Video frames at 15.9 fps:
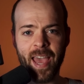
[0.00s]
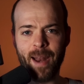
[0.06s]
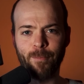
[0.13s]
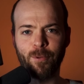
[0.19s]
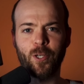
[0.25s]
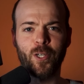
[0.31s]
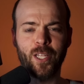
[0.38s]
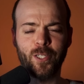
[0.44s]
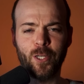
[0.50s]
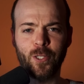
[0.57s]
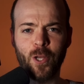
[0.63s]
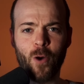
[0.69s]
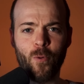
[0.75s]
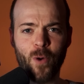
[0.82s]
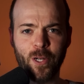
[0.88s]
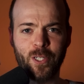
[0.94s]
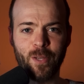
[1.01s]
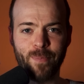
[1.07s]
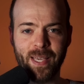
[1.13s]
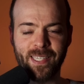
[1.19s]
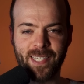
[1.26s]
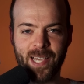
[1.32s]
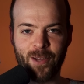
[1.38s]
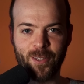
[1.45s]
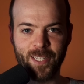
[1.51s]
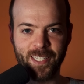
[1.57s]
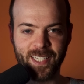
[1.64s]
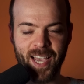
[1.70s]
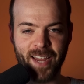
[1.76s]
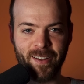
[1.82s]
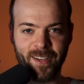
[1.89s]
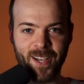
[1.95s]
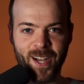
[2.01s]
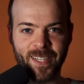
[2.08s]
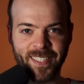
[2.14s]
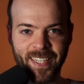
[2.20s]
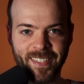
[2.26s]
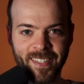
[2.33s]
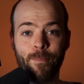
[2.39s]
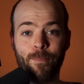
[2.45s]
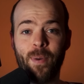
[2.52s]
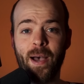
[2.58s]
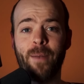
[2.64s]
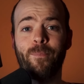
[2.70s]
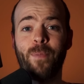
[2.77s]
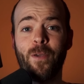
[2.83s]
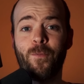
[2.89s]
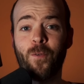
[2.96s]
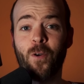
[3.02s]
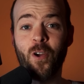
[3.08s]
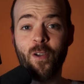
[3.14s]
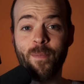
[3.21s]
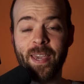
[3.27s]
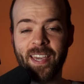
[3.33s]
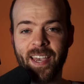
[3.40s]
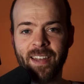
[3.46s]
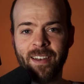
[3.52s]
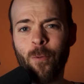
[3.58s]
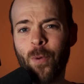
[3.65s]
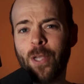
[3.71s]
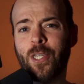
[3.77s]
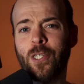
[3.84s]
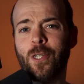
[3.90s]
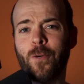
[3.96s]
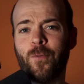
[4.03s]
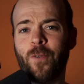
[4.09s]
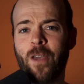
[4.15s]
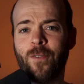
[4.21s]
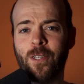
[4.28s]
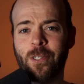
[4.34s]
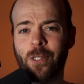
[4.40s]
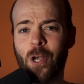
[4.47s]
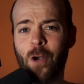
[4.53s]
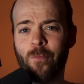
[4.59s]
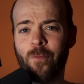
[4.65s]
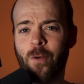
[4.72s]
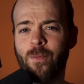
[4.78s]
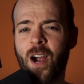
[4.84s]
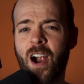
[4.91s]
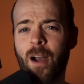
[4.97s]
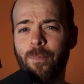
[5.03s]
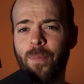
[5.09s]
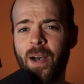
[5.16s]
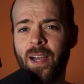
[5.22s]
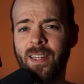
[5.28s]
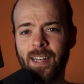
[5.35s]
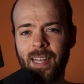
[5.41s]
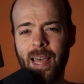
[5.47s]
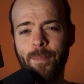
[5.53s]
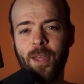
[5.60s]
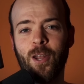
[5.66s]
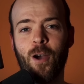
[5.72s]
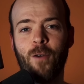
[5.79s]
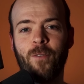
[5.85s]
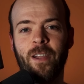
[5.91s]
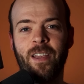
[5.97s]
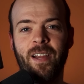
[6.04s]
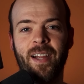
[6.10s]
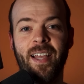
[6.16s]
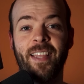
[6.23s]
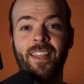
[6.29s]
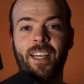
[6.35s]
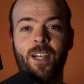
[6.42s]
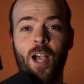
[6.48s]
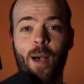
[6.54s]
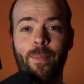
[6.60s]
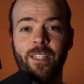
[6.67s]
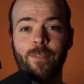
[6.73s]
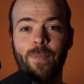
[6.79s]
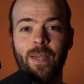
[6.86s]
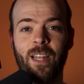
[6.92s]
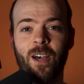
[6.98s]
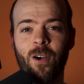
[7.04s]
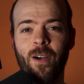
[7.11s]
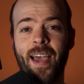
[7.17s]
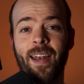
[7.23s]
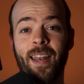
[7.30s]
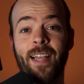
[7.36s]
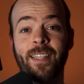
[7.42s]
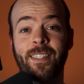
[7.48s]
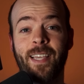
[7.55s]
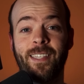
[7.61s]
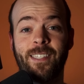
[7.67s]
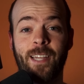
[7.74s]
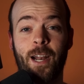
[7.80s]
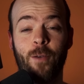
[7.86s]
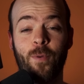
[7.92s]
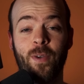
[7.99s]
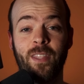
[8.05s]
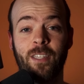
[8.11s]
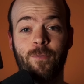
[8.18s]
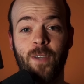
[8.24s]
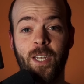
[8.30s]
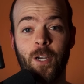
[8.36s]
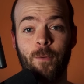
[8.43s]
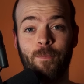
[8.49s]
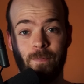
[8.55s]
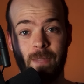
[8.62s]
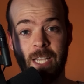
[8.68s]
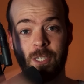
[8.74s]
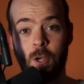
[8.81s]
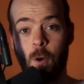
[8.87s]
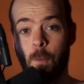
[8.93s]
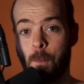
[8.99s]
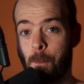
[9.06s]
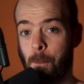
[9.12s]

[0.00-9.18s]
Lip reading: and I'm sure that you don't want to miss out on this kind of content. But before we begin, which is your favorite song from ARTBAT? Let me know over here in the comments below, and let's get started with this video. Let's go.